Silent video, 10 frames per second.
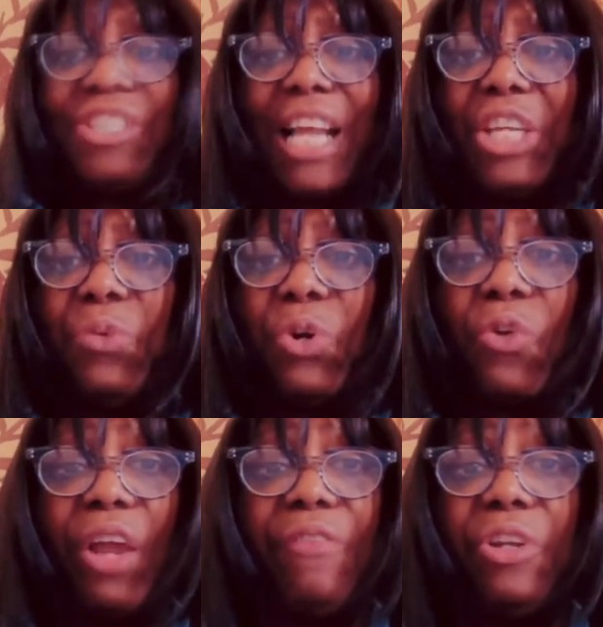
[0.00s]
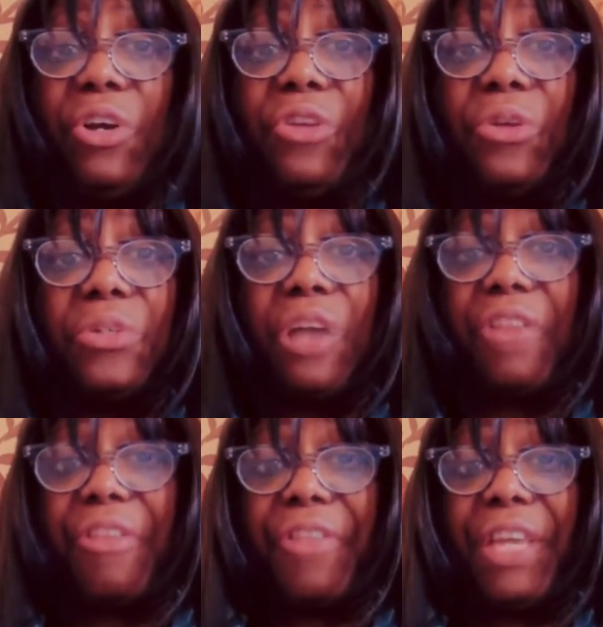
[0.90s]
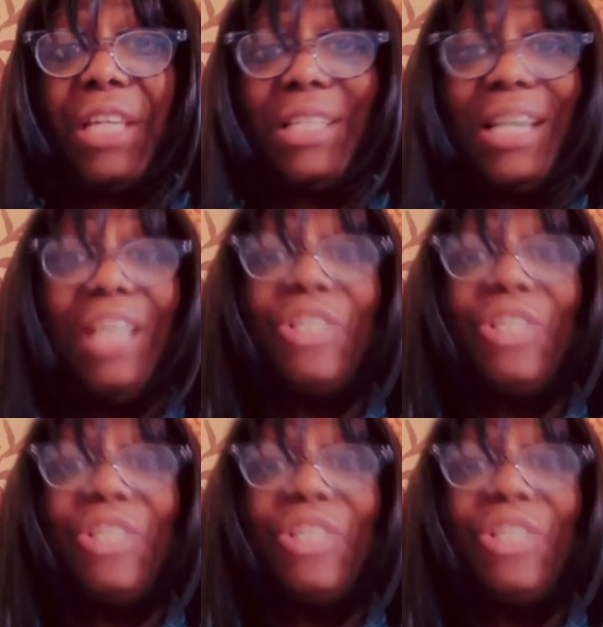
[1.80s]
just like you were craving all those other things.